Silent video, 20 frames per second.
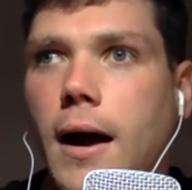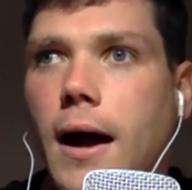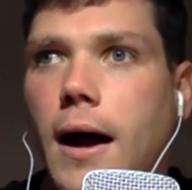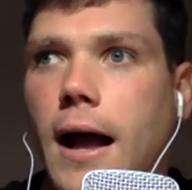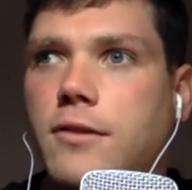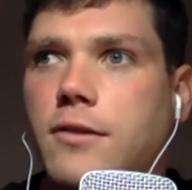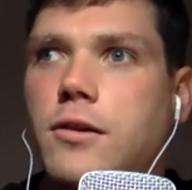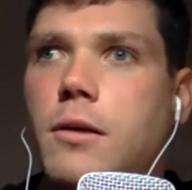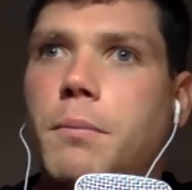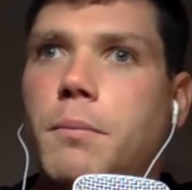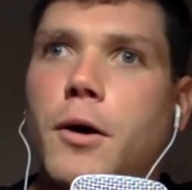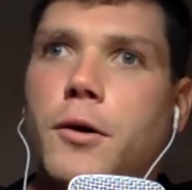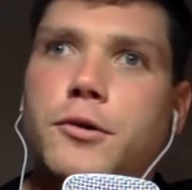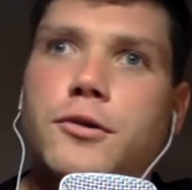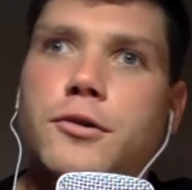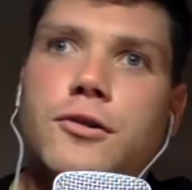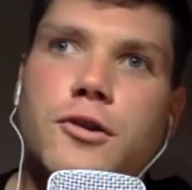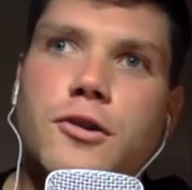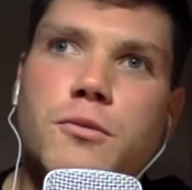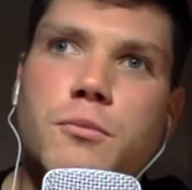As
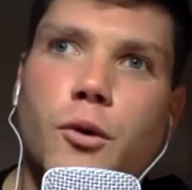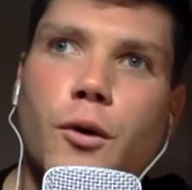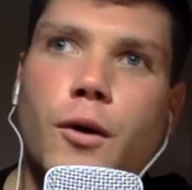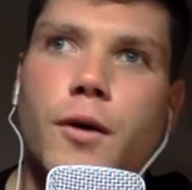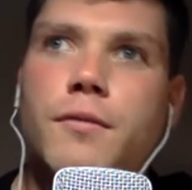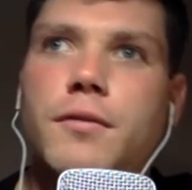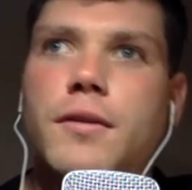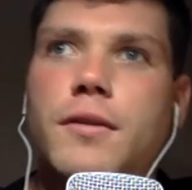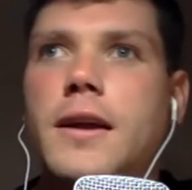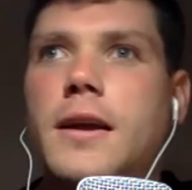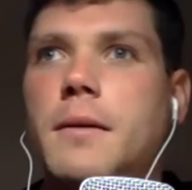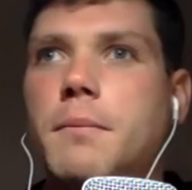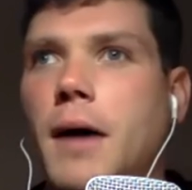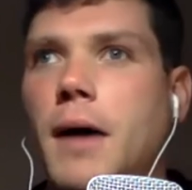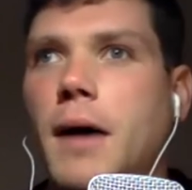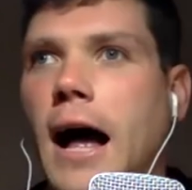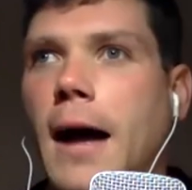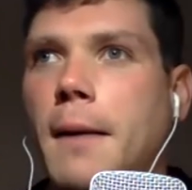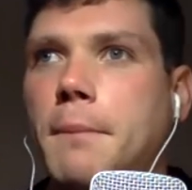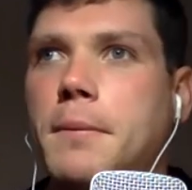opposed to more of the
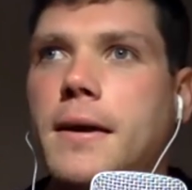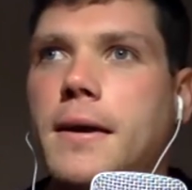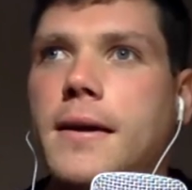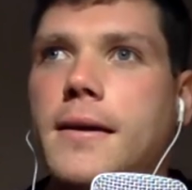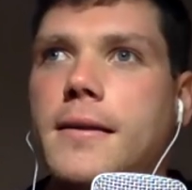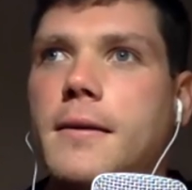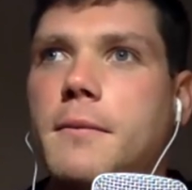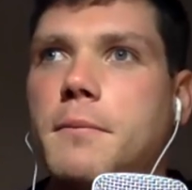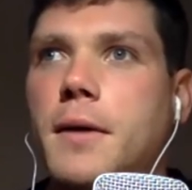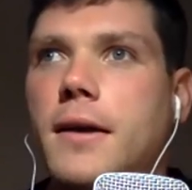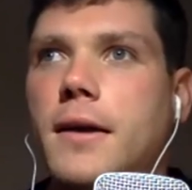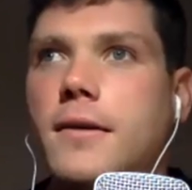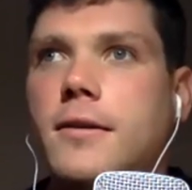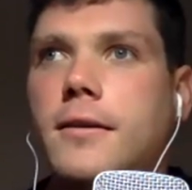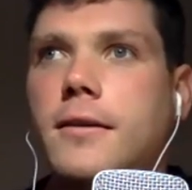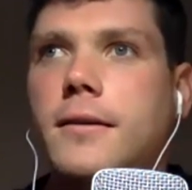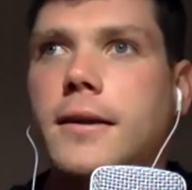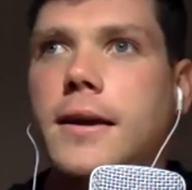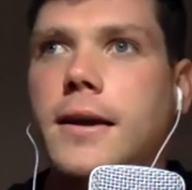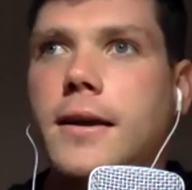poppy, that
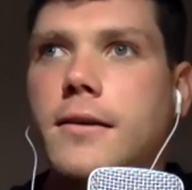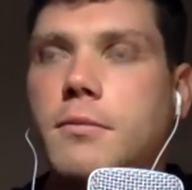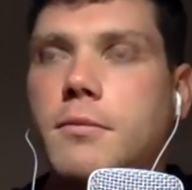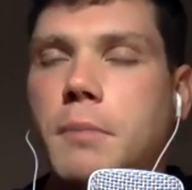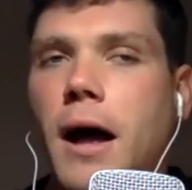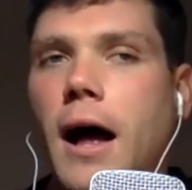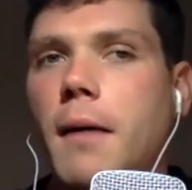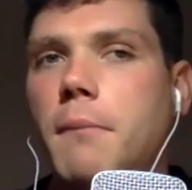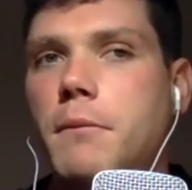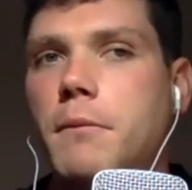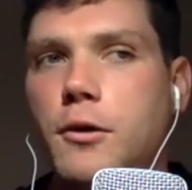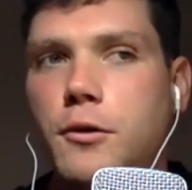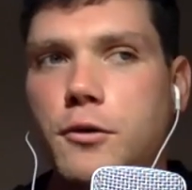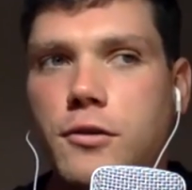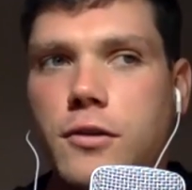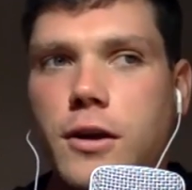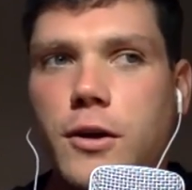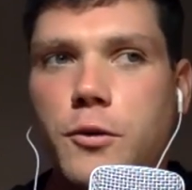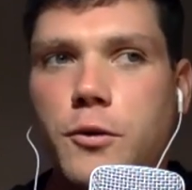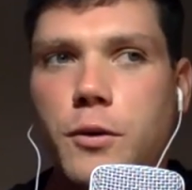basically it's pop
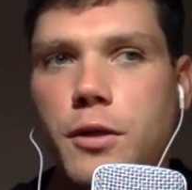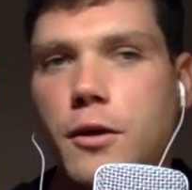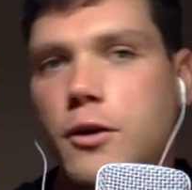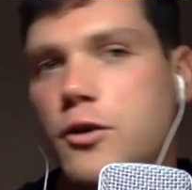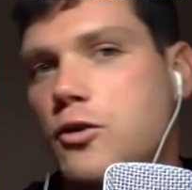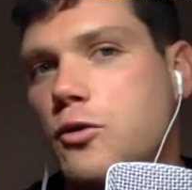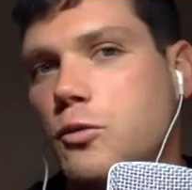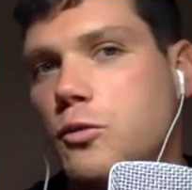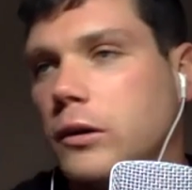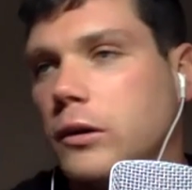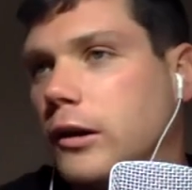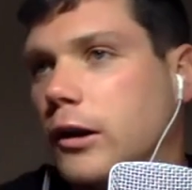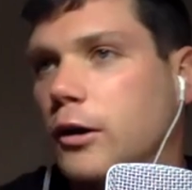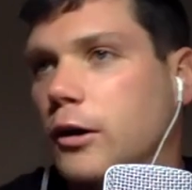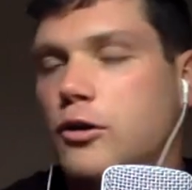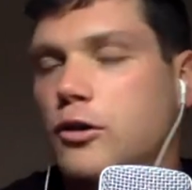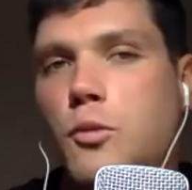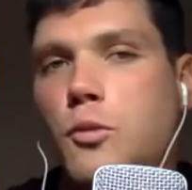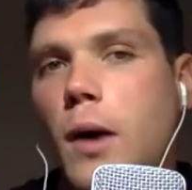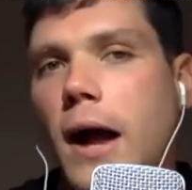music with a
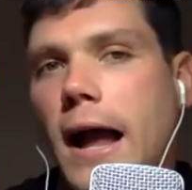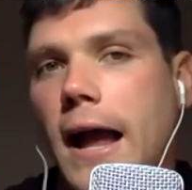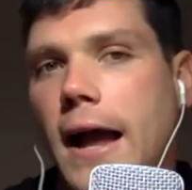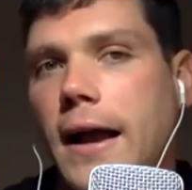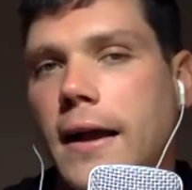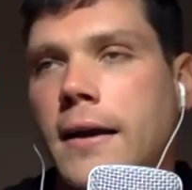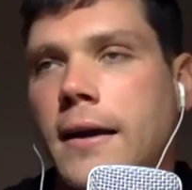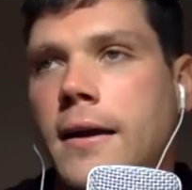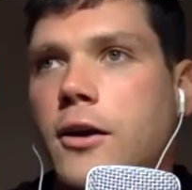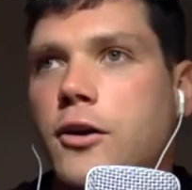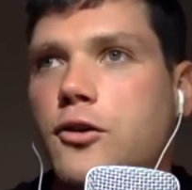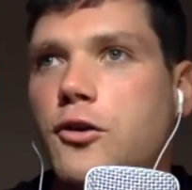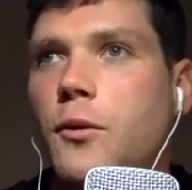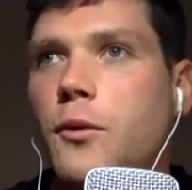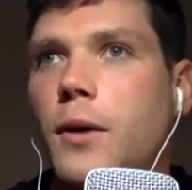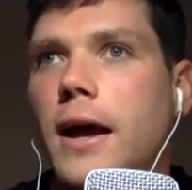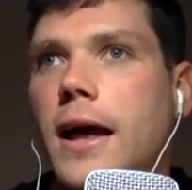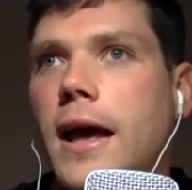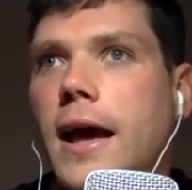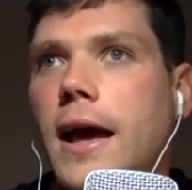little twang to it.